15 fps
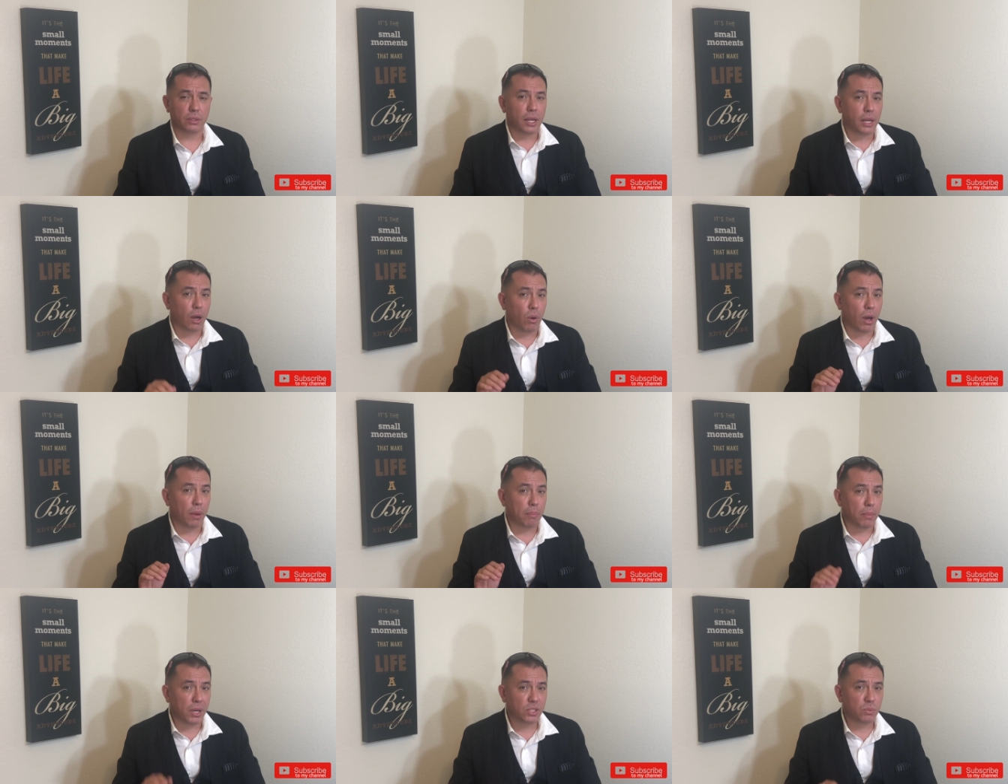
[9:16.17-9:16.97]
Now, I
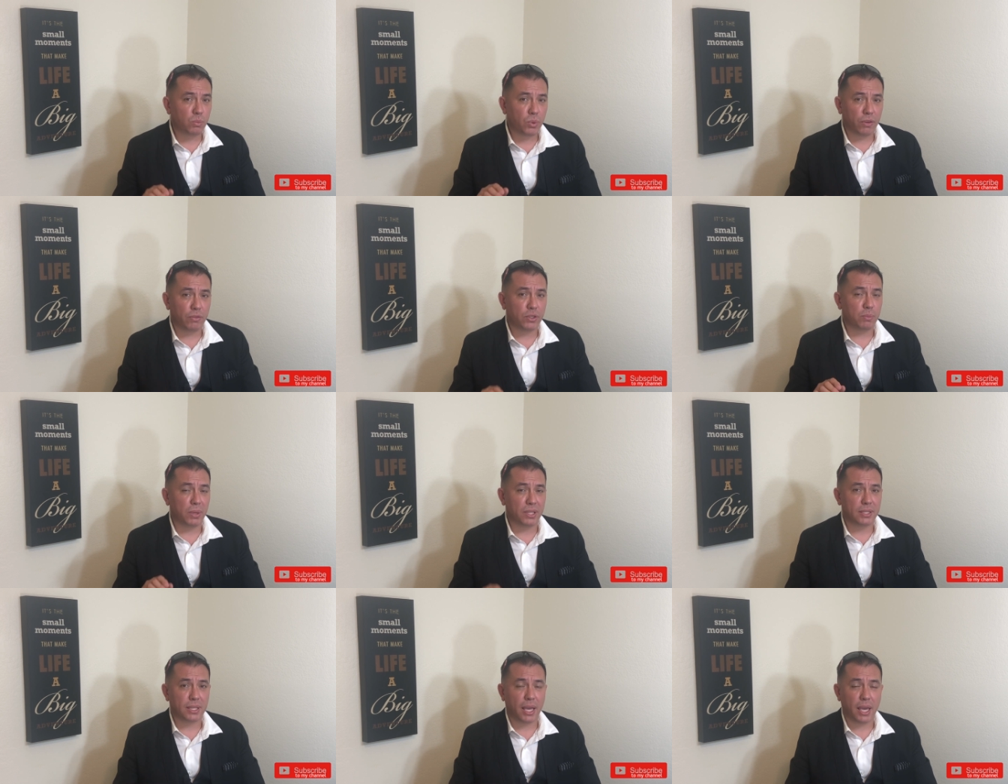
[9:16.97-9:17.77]
must preface by
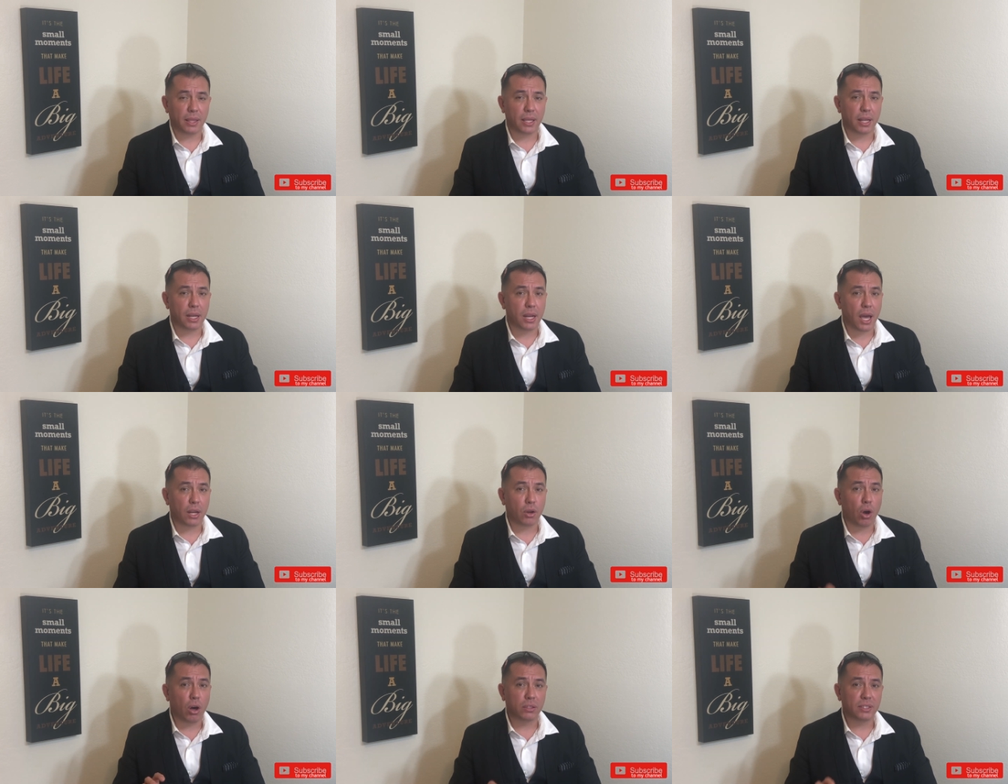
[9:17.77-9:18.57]
saying that not
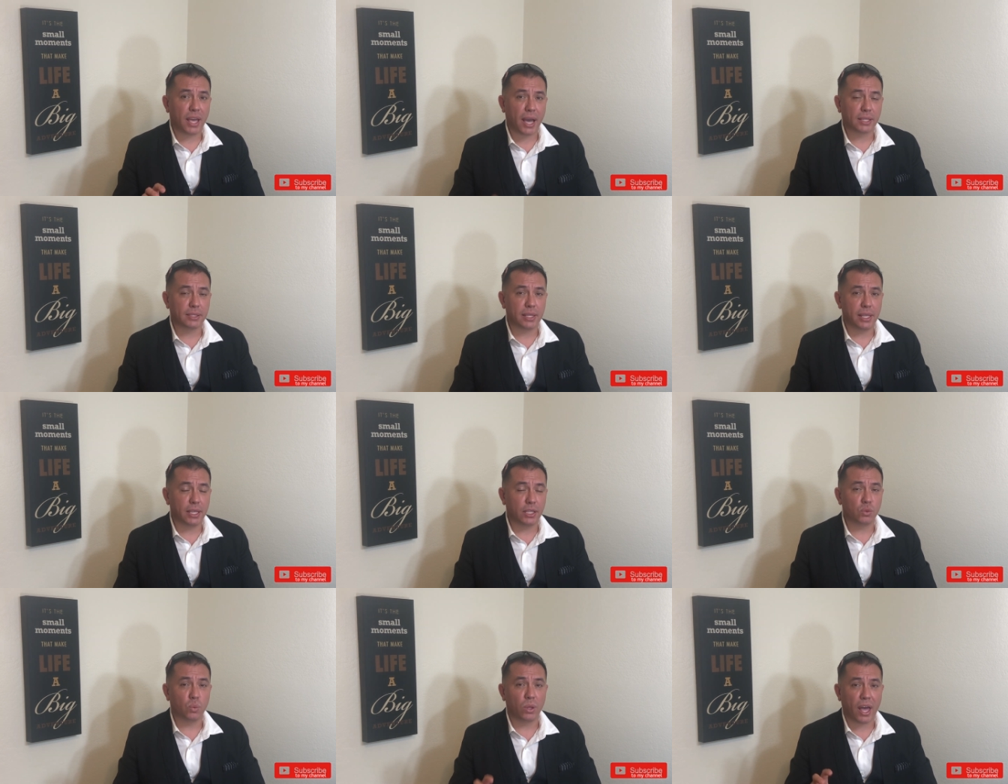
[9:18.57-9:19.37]
all tax
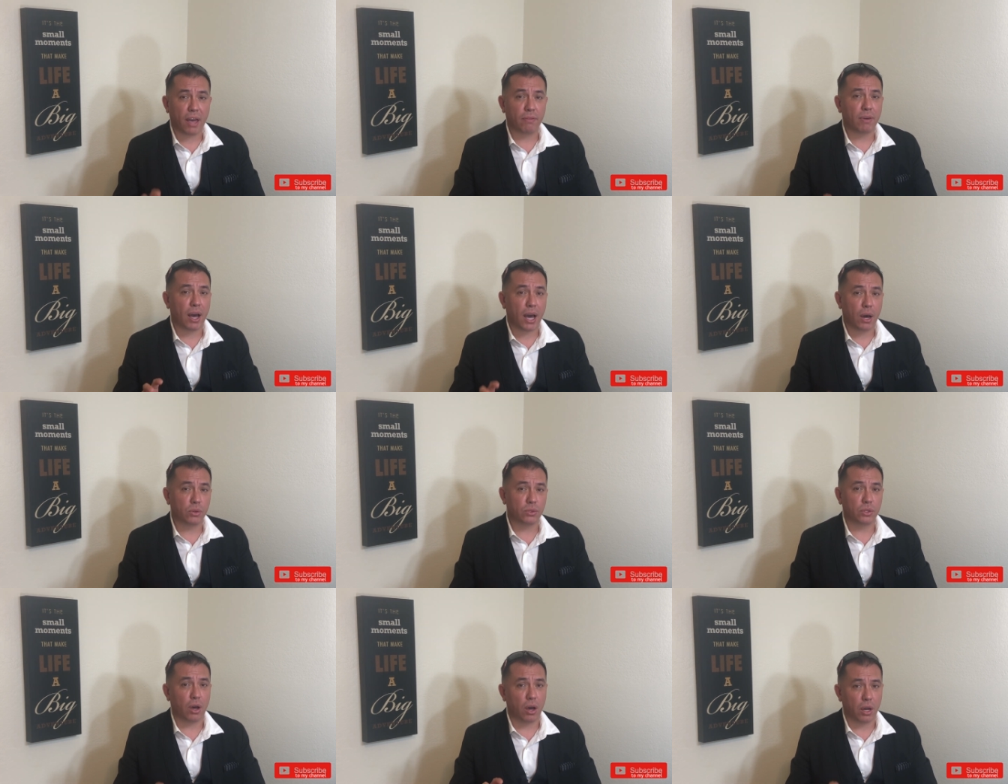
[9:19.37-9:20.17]
liens will have a
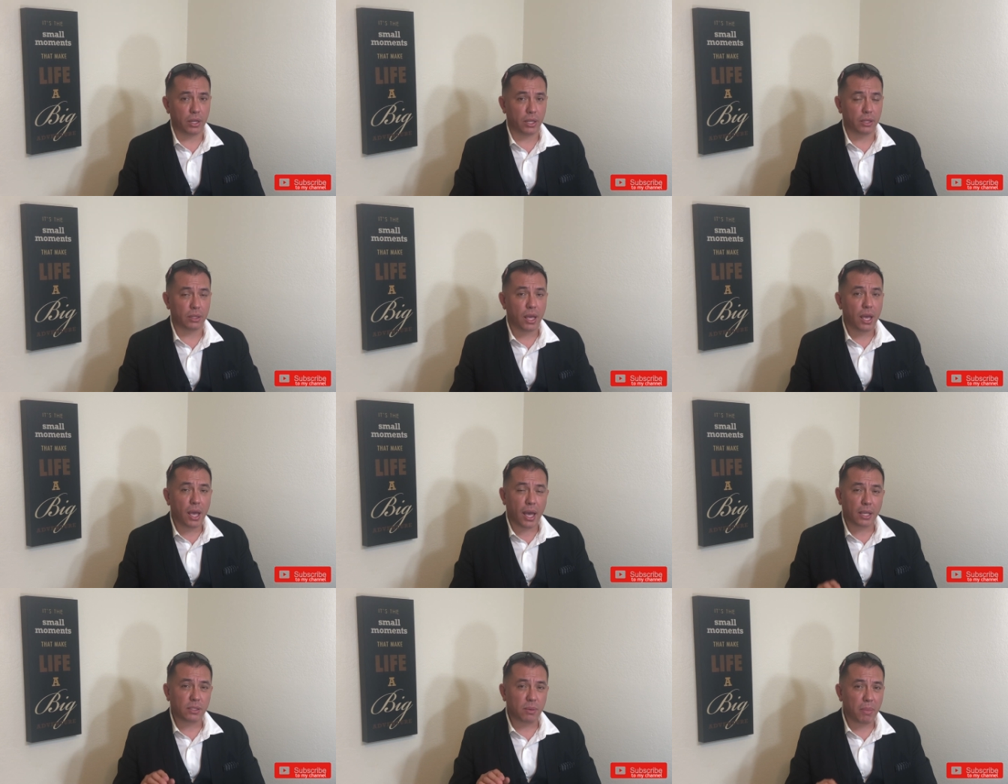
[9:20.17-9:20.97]
house on it.
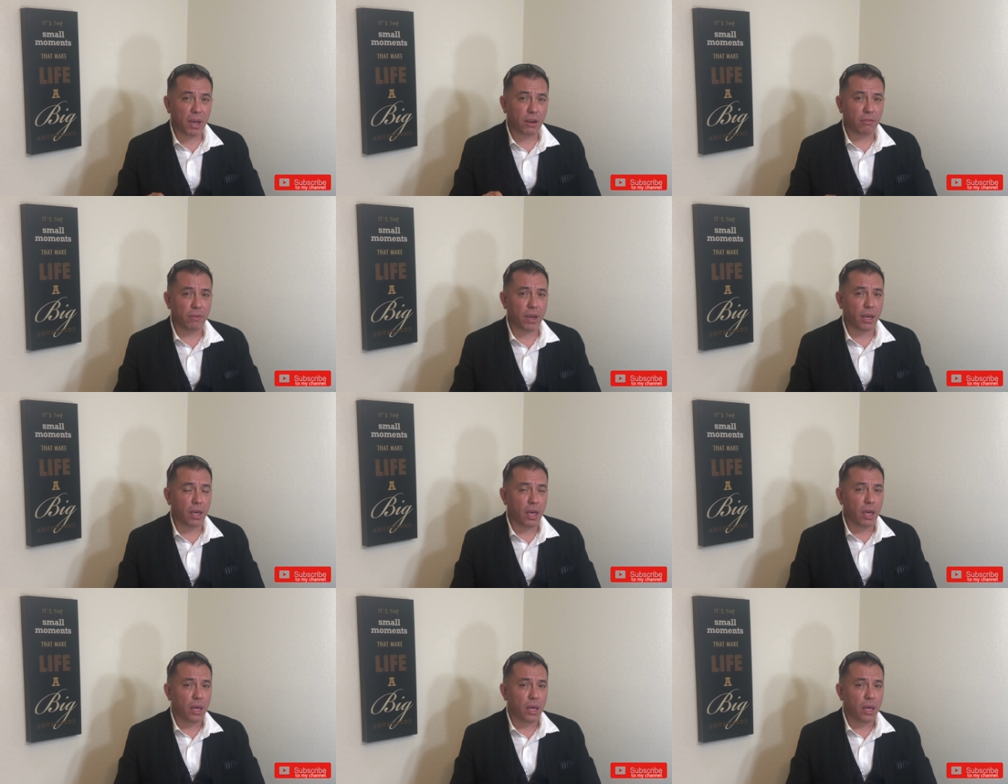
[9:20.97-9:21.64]
As a matter of fact,